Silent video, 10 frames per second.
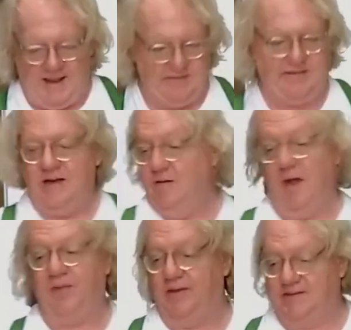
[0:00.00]
and
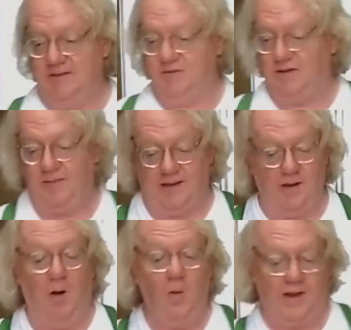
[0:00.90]
nothing seems to be
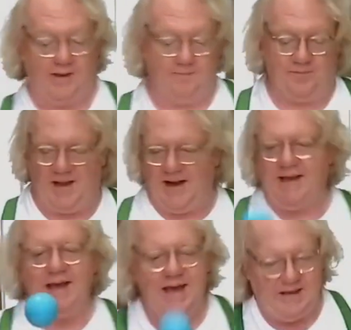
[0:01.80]
going, and I
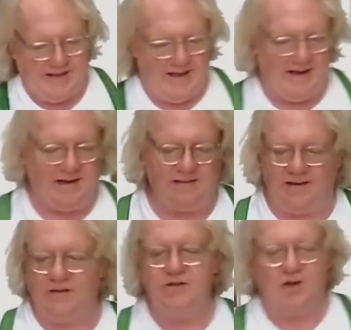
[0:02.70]
can't get
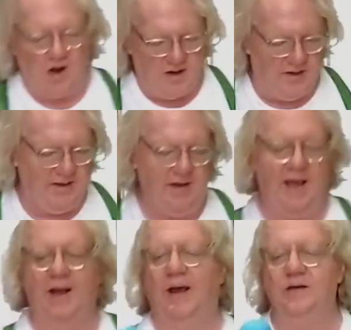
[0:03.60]
anything started,
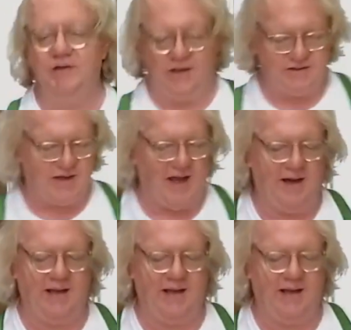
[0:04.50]
and I just kind